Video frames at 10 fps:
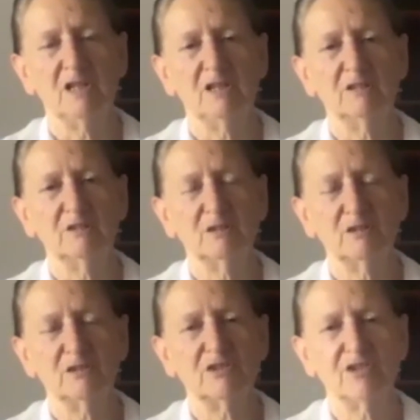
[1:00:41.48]

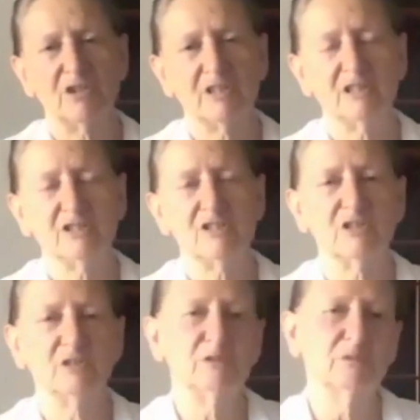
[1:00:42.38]
not trying
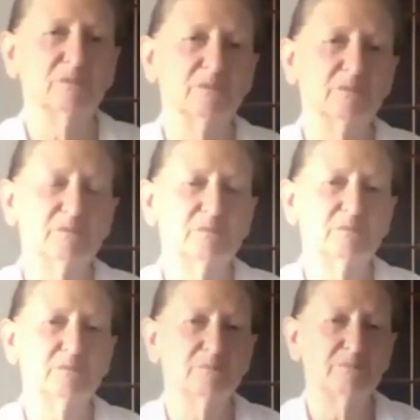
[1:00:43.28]
to
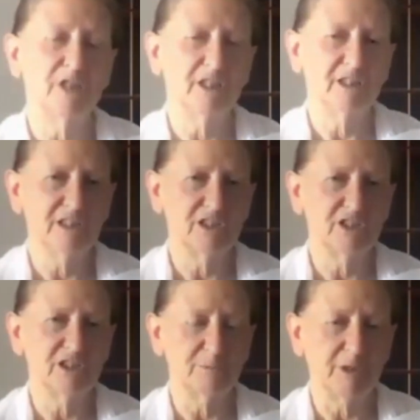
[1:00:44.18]

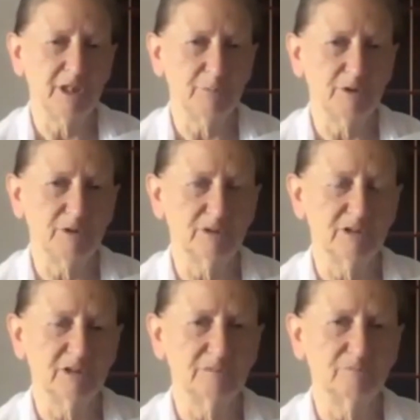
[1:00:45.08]
punish people,
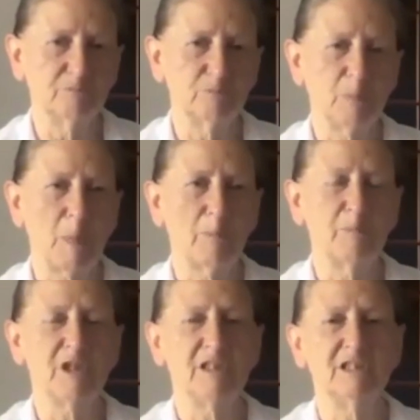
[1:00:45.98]

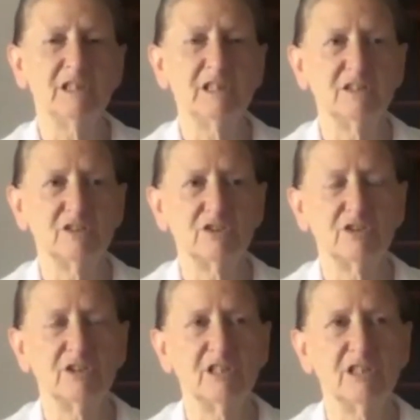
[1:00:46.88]
but at
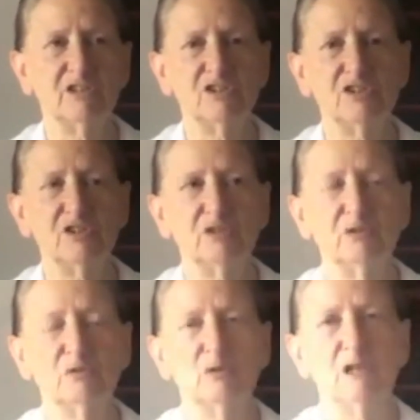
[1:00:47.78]
trying
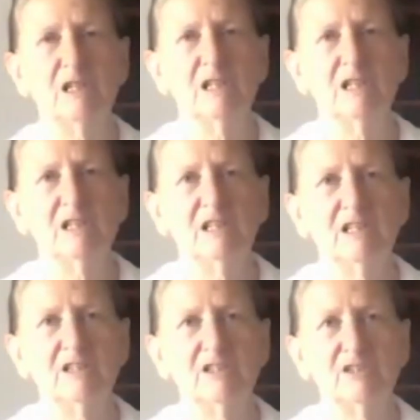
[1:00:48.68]
to
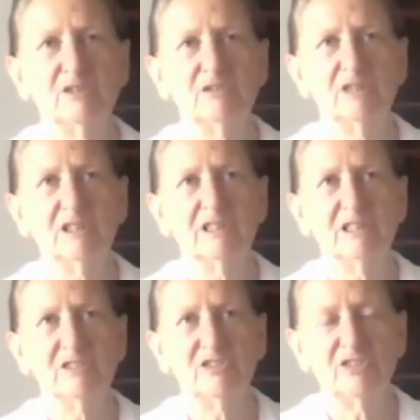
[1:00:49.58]

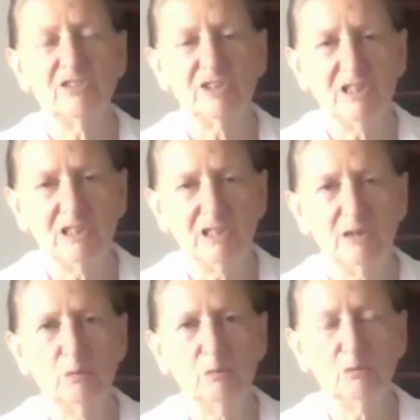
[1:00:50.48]
really
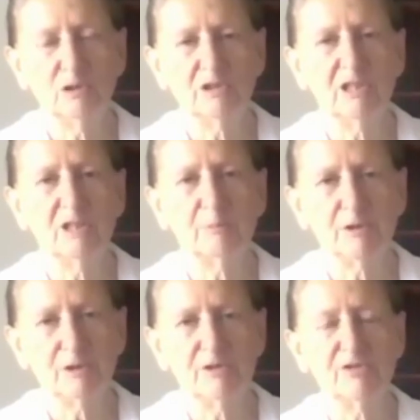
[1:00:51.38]
see what a
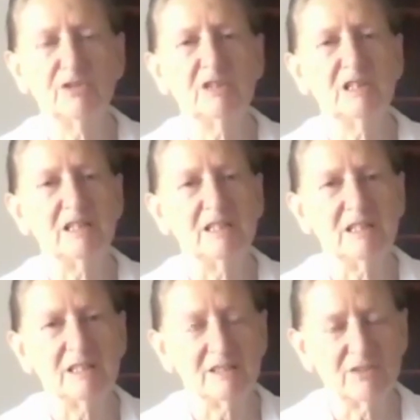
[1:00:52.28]
person
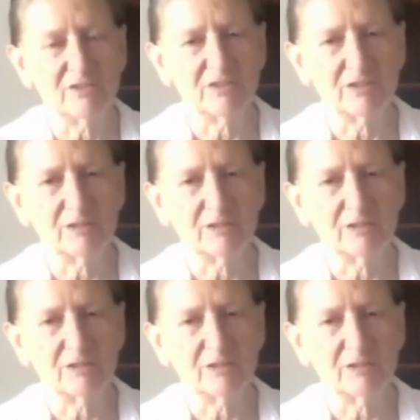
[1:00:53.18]
is.